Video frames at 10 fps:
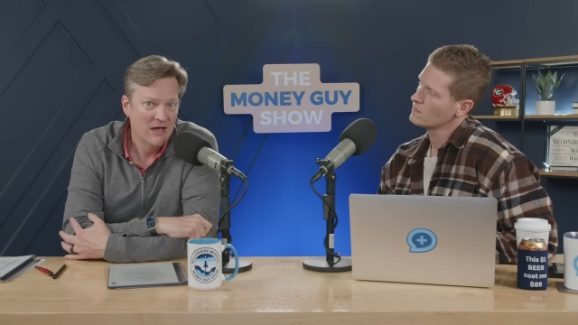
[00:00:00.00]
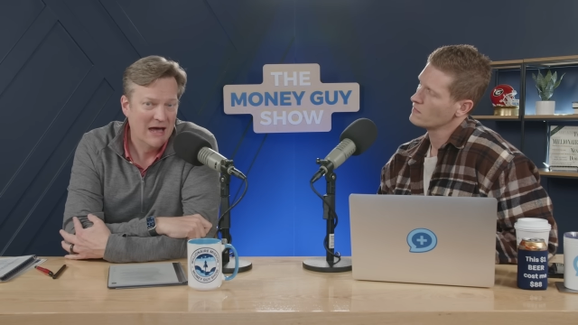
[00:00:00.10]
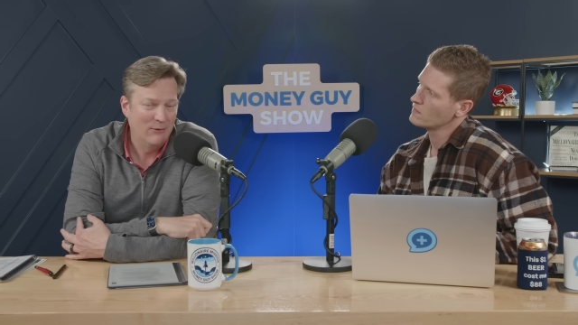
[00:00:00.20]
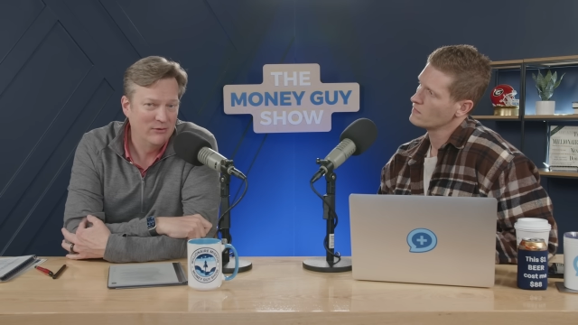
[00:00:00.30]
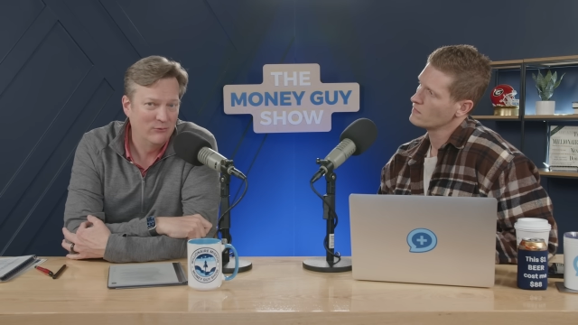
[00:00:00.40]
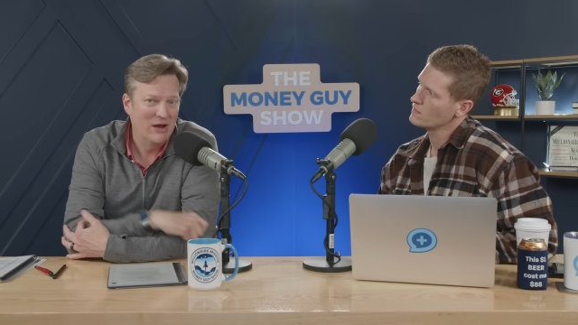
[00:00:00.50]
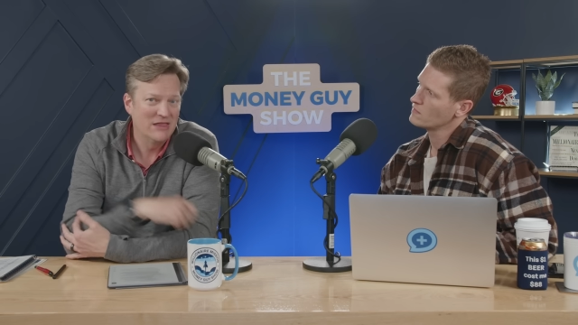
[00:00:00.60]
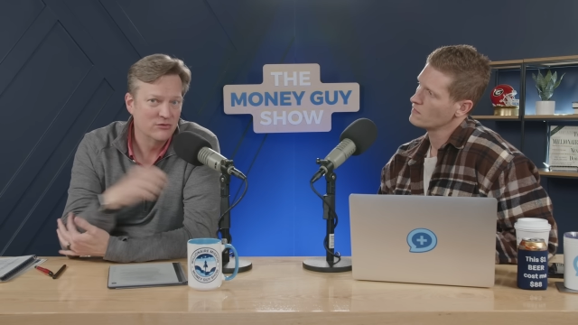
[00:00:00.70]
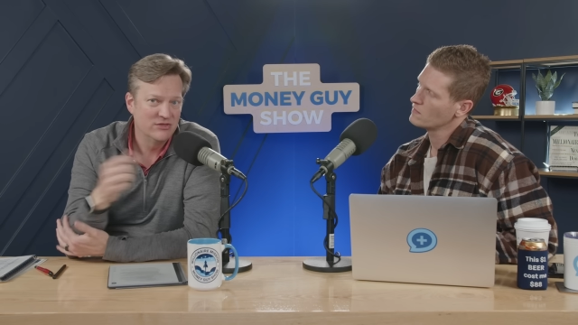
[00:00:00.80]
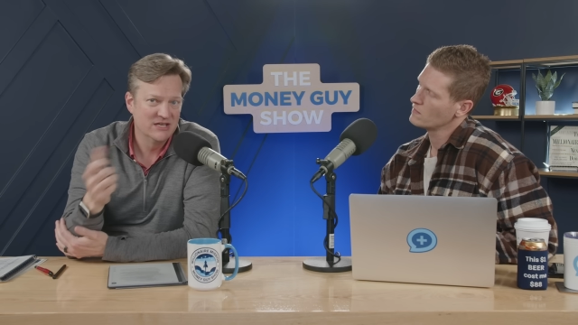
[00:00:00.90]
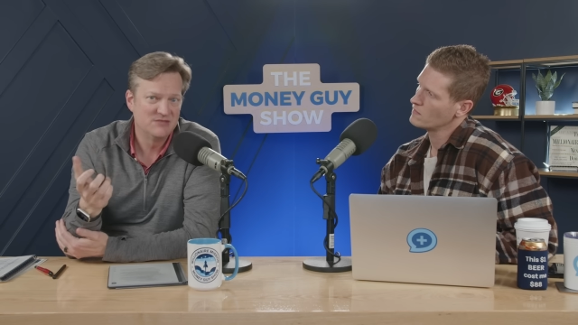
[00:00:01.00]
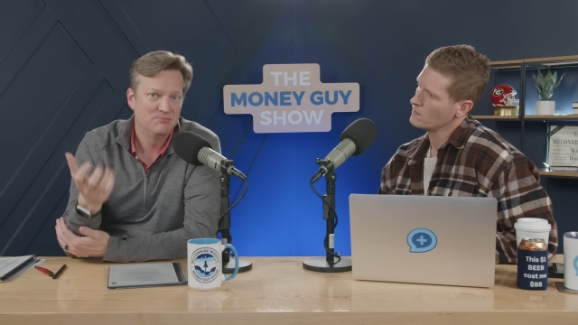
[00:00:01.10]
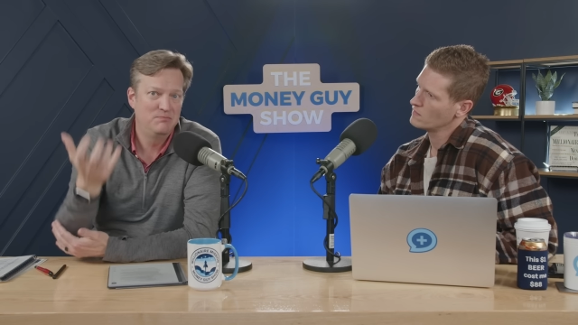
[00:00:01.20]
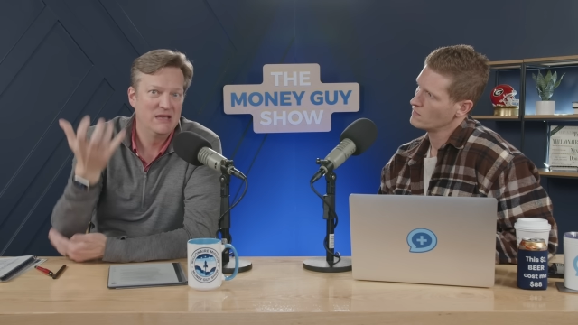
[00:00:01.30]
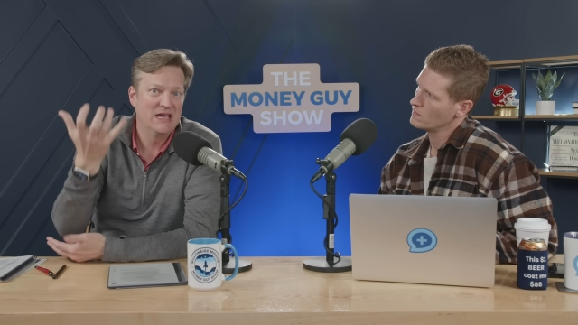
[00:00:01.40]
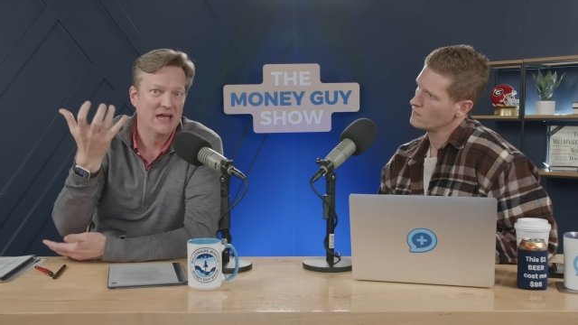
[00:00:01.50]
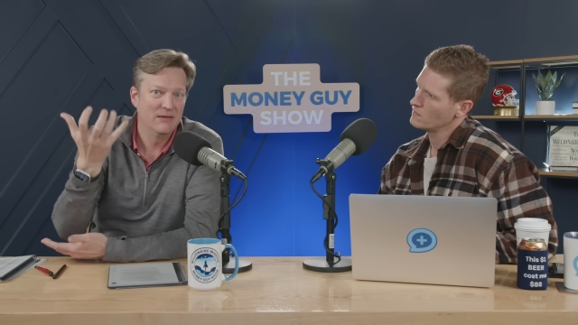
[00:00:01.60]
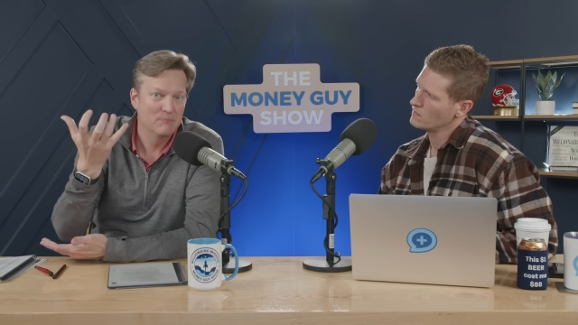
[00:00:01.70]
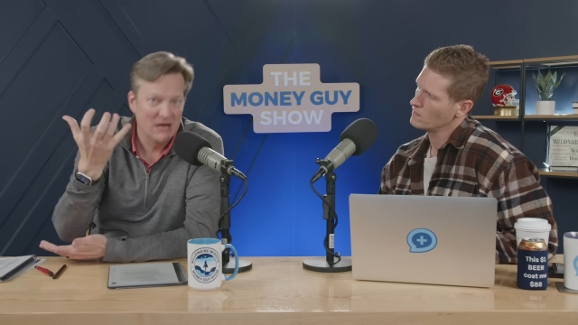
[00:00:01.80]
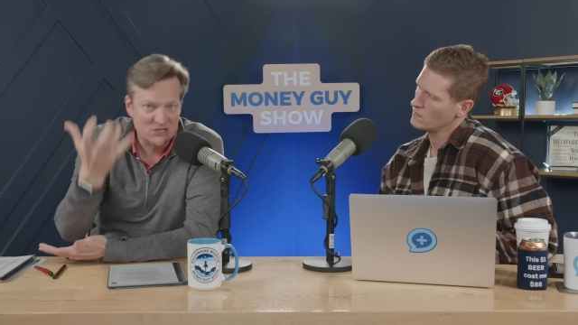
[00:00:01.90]
Speaker 1: I would rather this be a
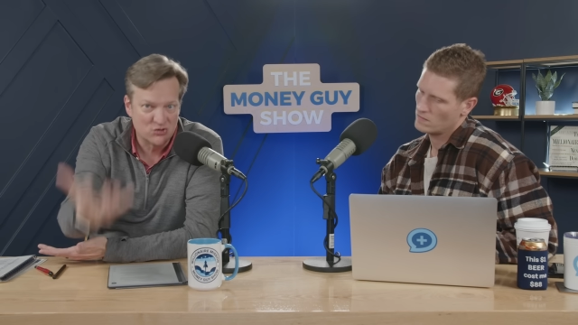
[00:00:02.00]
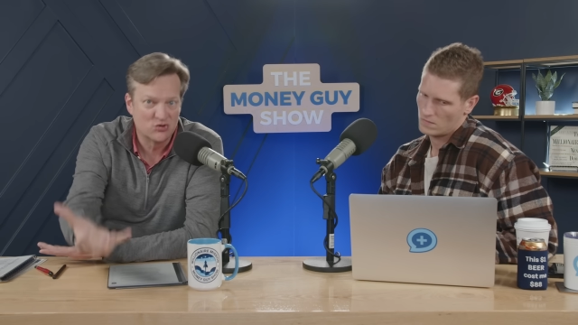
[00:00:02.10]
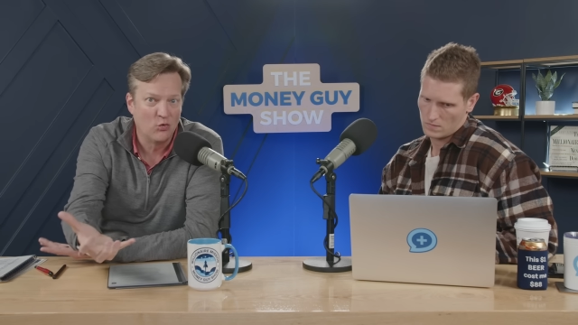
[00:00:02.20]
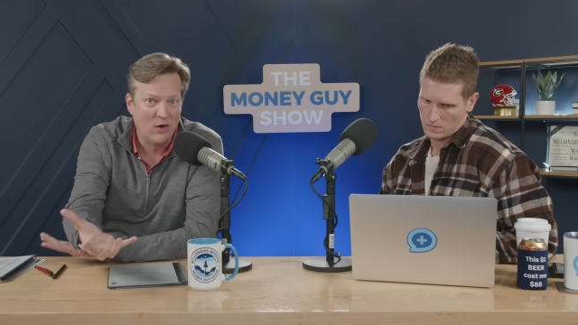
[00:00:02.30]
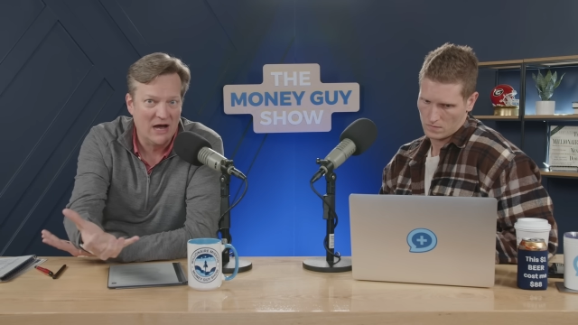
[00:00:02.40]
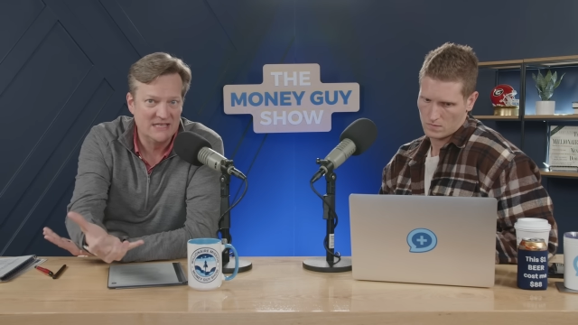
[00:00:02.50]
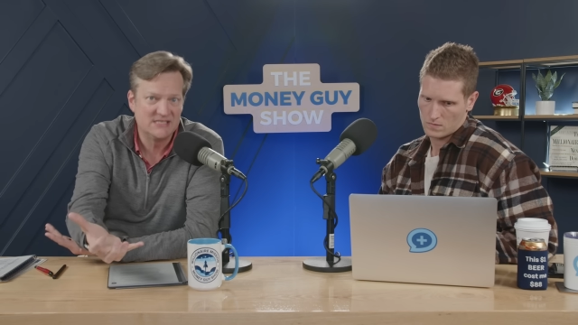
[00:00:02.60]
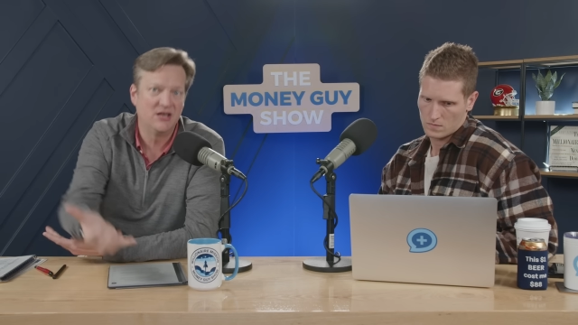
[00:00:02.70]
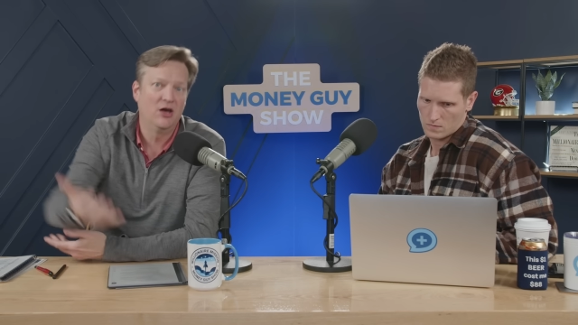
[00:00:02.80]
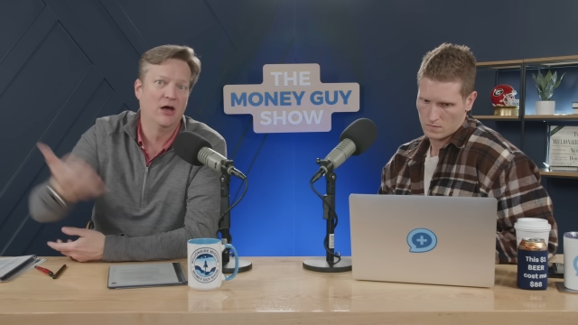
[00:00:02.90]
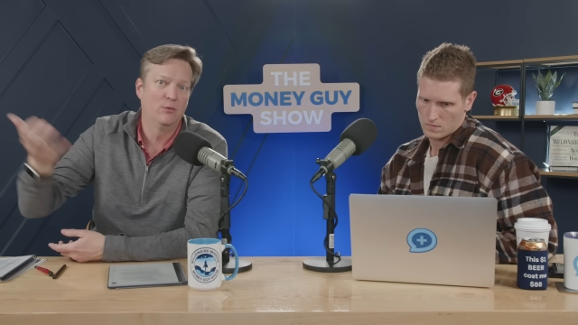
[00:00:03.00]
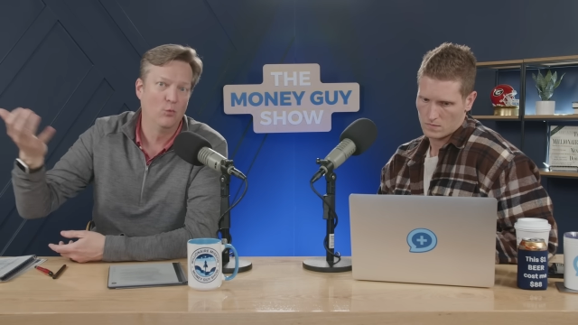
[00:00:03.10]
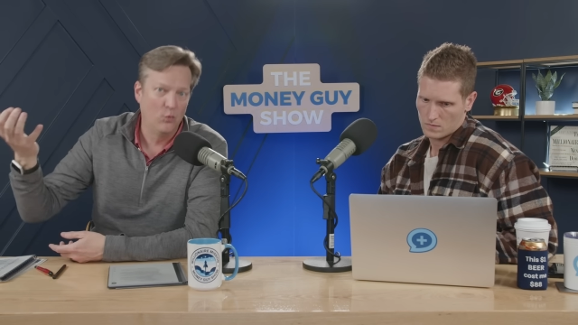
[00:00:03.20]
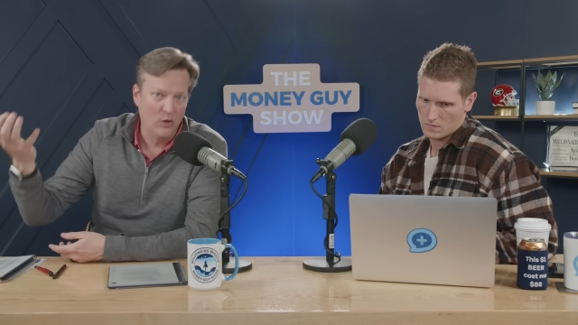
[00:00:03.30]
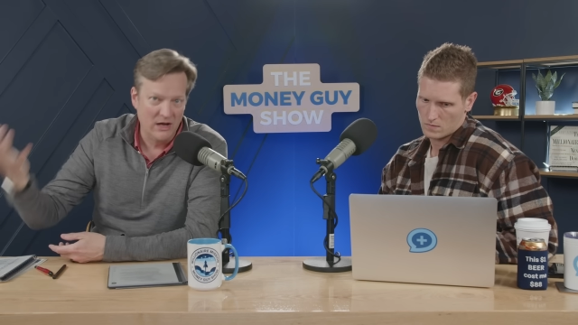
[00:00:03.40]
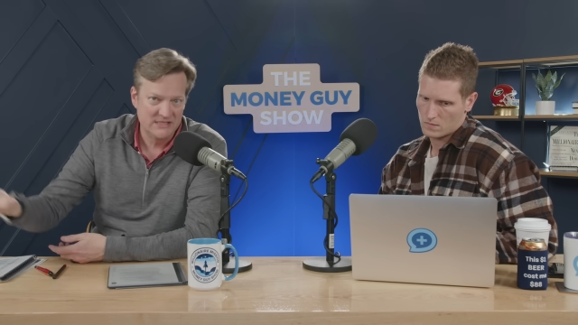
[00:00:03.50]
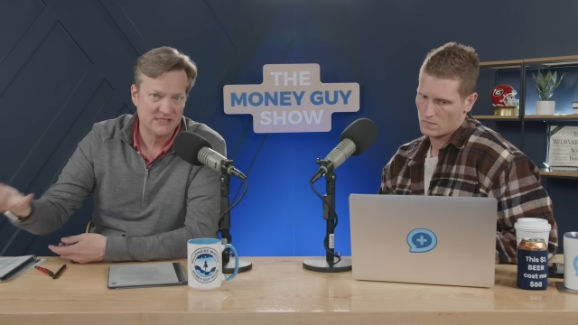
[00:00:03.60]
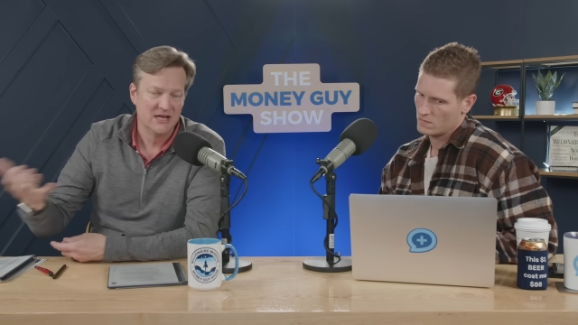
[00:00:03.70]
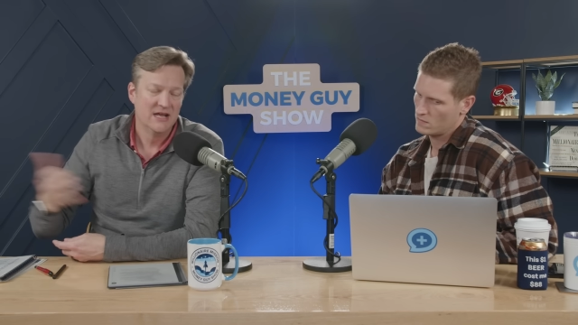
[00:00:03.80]
measure twice, cut once,